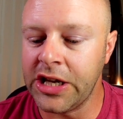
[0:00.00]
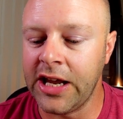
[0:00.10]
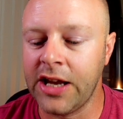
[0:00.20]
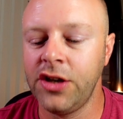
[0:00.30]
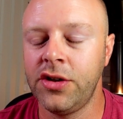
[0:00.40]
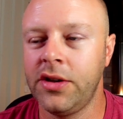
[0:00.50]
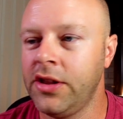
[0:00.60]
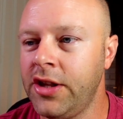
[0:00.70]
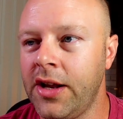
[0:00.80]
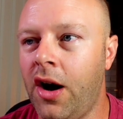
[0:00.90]
and
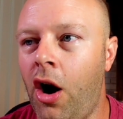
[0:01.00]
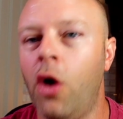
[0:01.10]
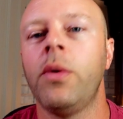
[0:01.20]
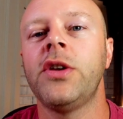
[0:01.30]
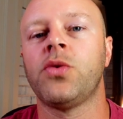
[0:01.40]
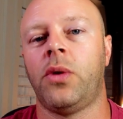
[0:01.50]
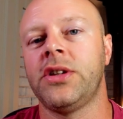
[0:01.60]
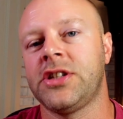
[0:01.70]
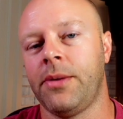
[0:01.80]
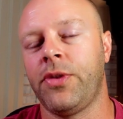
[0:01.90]
they always want
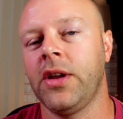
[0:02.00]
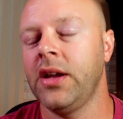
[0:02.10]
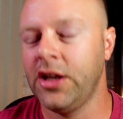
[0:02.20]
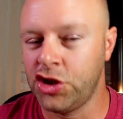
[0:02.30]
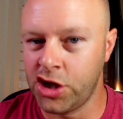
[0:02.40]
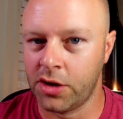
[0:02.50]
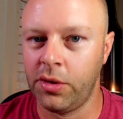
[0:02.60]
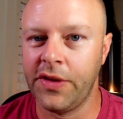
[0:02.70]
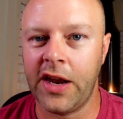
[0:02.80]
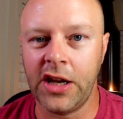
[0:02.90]
something in general
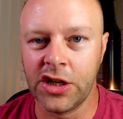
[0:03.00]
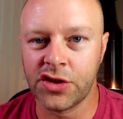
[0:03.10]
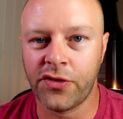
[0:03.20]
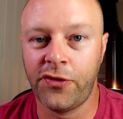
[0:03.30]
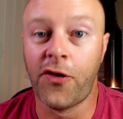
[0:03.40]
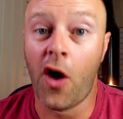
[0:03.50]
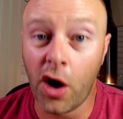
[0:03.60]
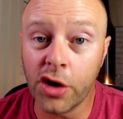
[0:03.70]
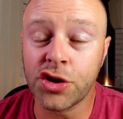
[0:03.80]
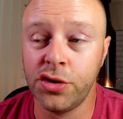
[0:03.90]
that is
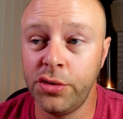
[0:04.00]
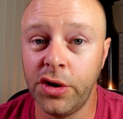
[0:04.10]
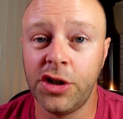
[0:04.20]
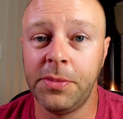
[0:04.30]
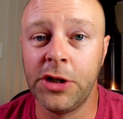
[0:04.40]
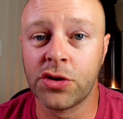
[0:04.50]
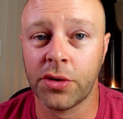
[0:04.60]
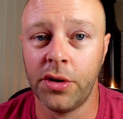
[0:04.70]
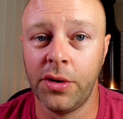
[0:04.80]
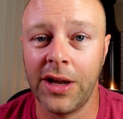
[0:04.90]
far too good to be true,